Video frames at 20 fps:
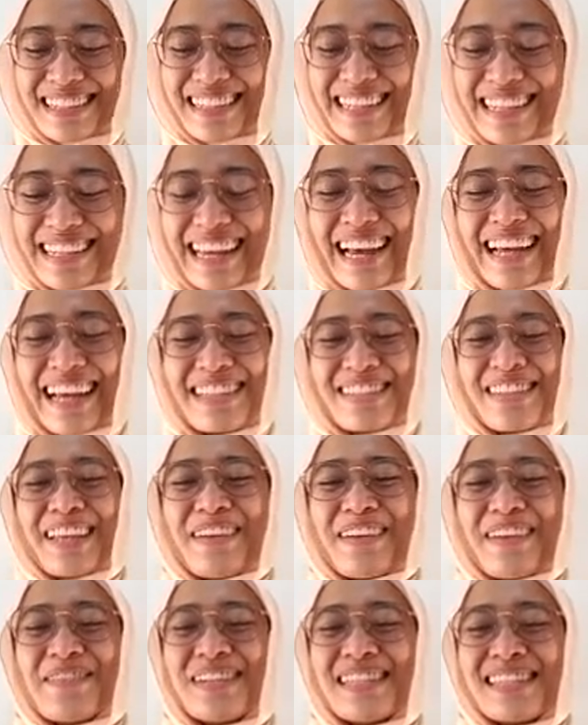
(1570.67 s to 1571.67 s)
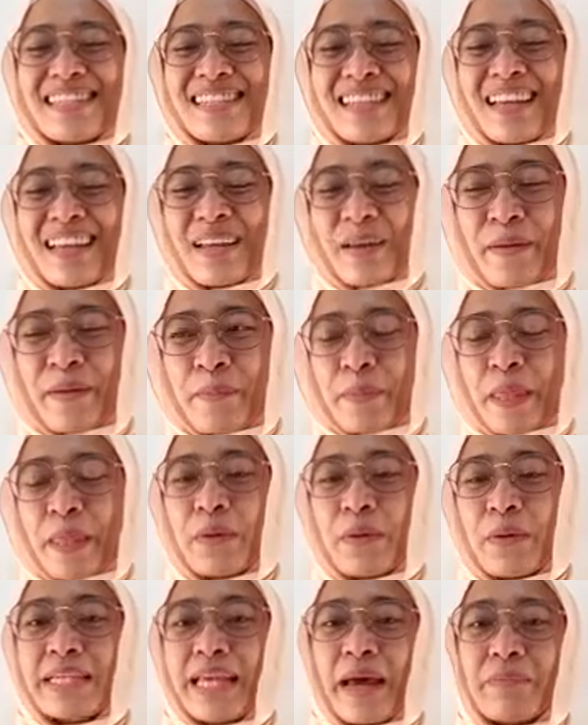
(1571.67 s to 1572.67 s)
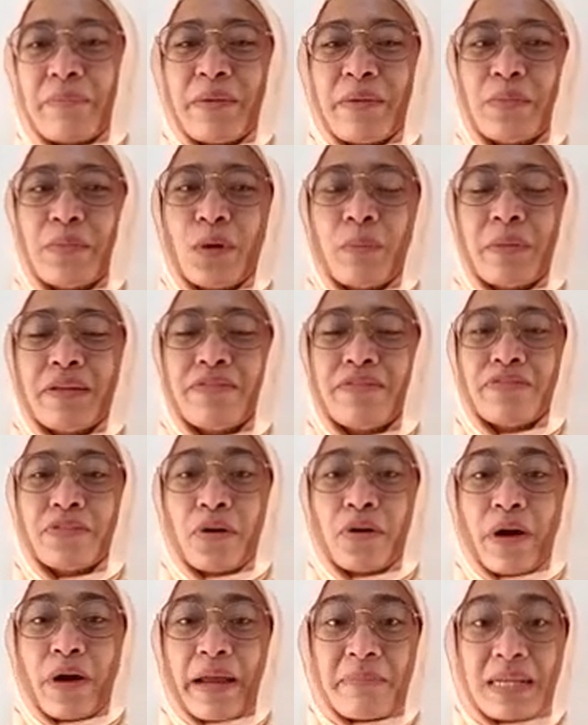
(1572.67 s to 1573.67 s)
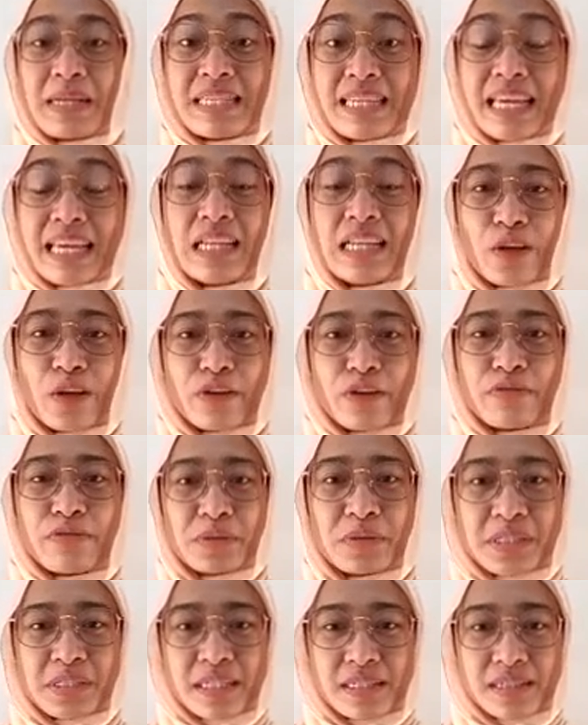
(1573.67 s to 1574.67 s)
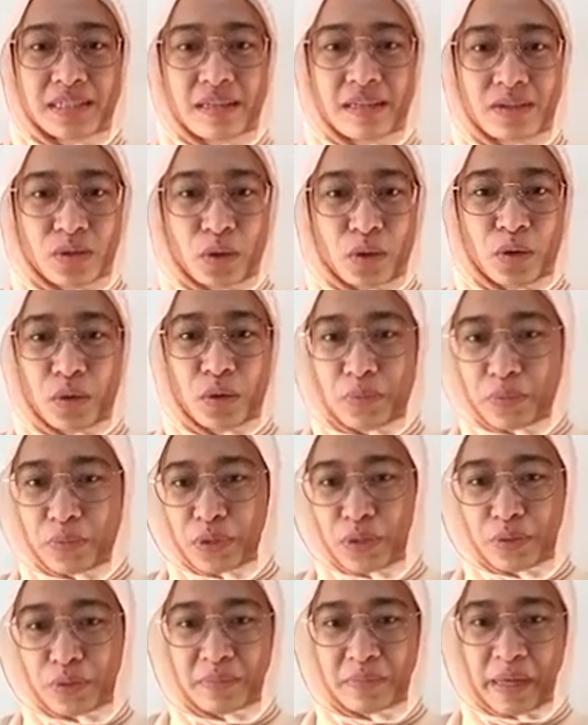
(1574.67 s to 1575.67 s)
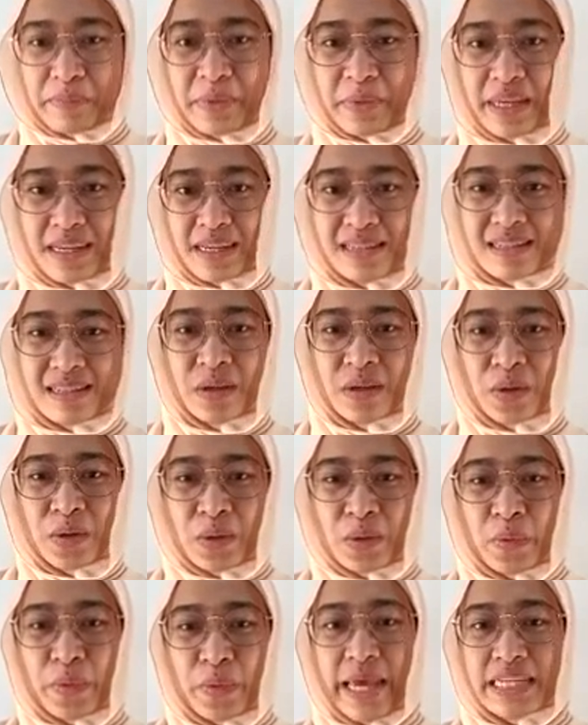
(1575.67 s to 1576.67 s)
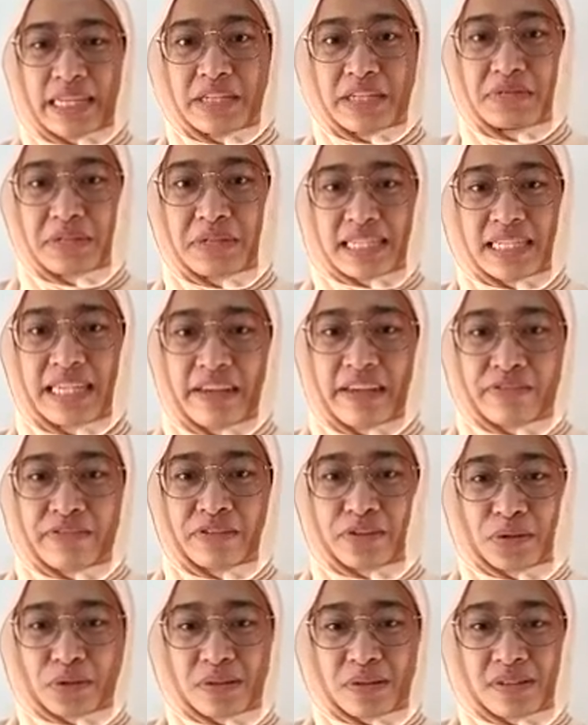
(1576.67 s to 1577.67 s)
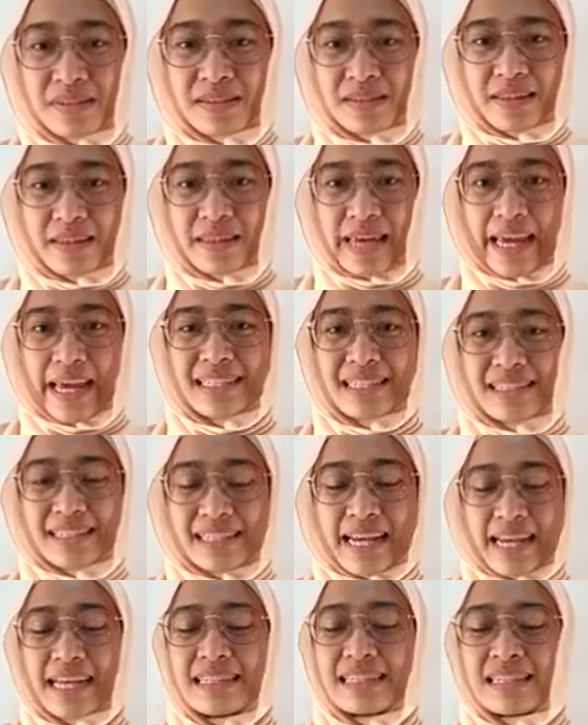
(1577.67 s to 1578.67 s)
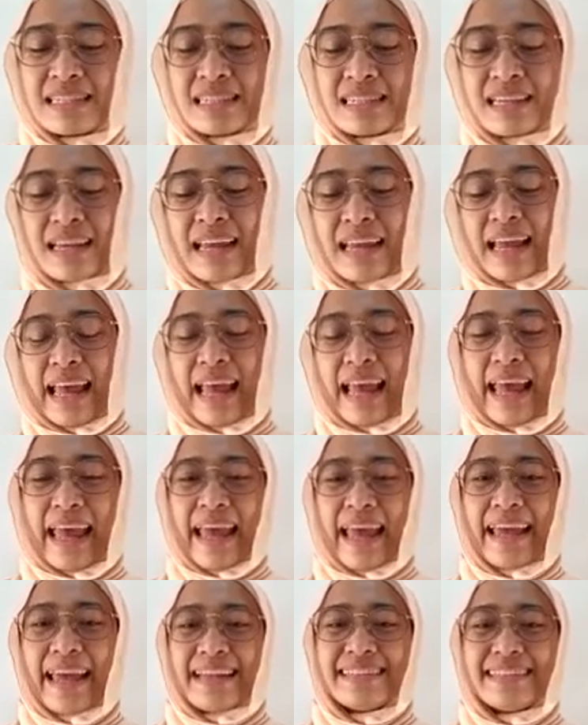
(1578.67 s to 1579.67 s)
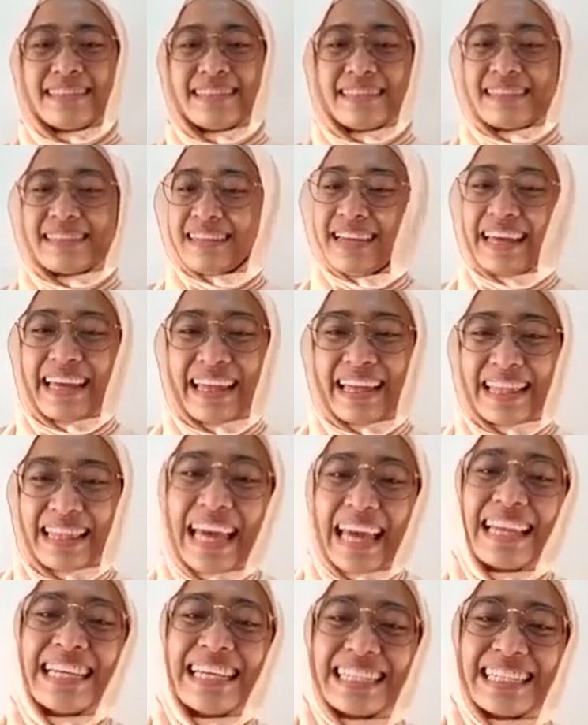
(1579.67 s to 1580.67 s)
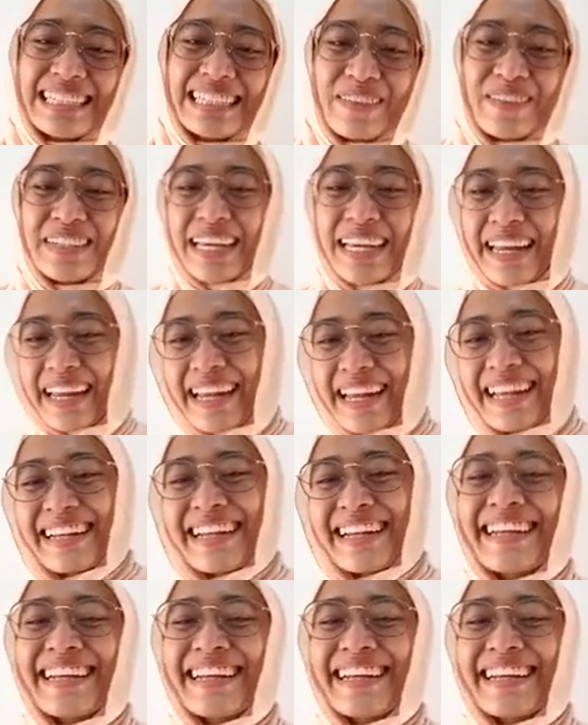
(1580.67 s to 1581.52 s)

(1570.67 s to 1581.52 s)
yeah, so that was happy moment for, I must say, a lot of coaches. So, my peers, we actually received those texts and that lit our day.